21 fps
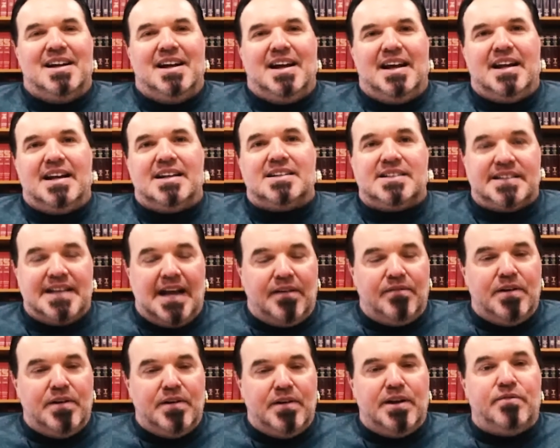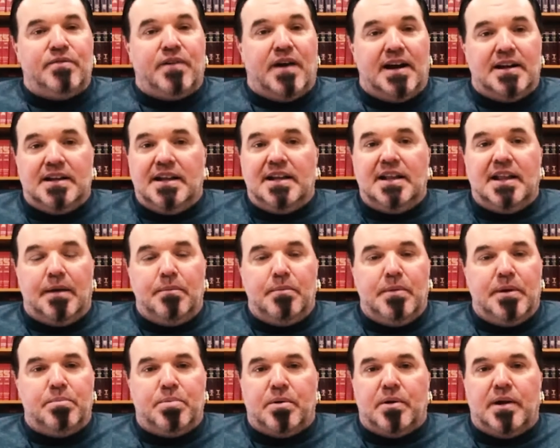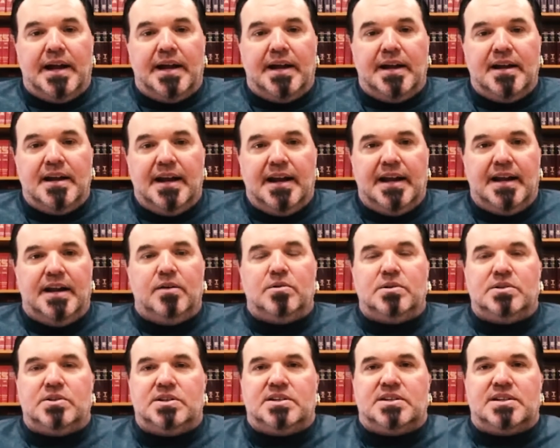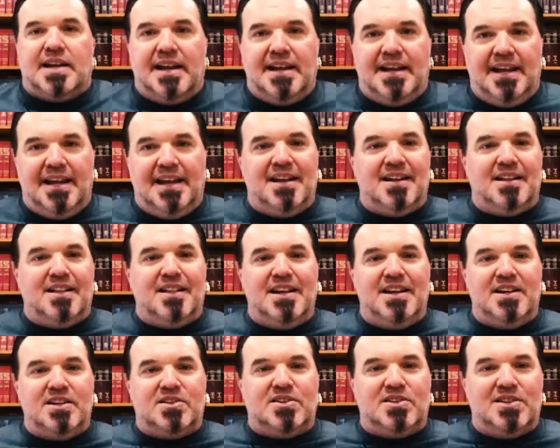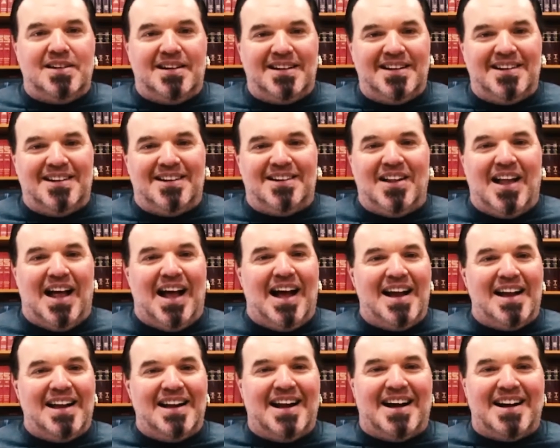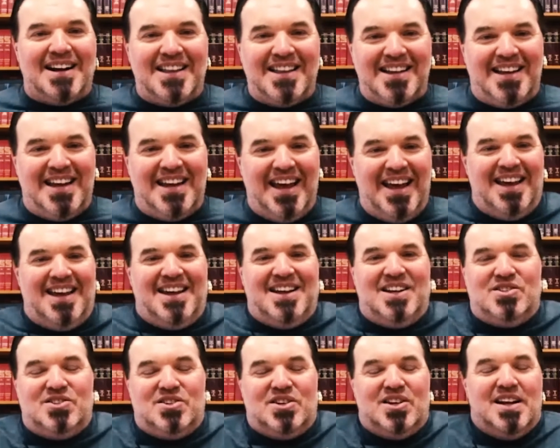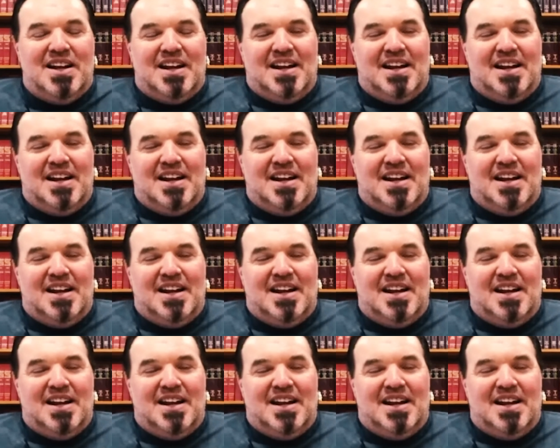And at 7, he finally let me play. And it was just like he unleashed a lion out of the cage.